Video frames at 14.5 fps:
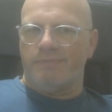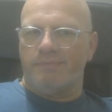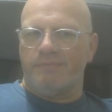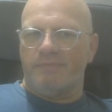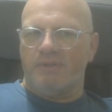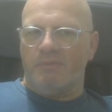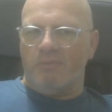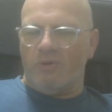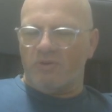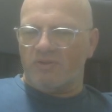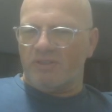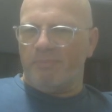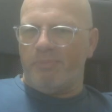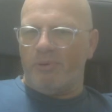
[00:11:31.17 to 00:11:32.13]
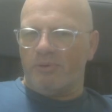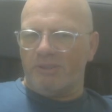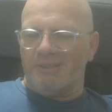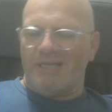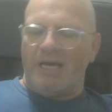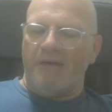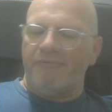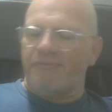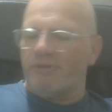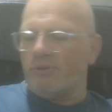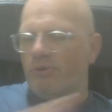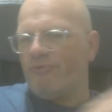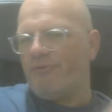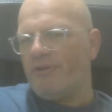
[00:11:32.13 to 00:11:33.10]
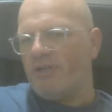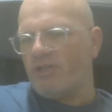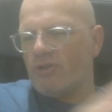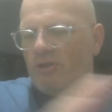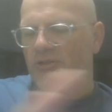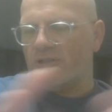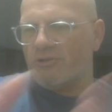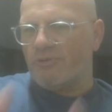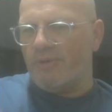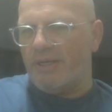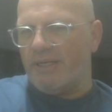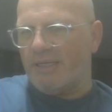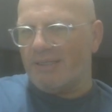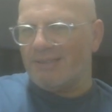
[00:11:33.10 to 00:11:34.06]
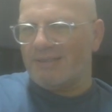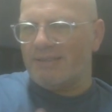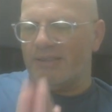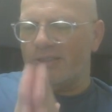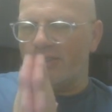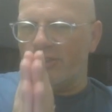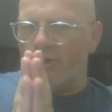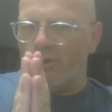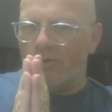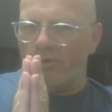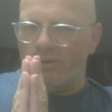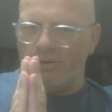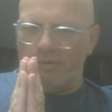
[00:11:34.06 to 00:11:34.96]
the most important, after you finish all the training, your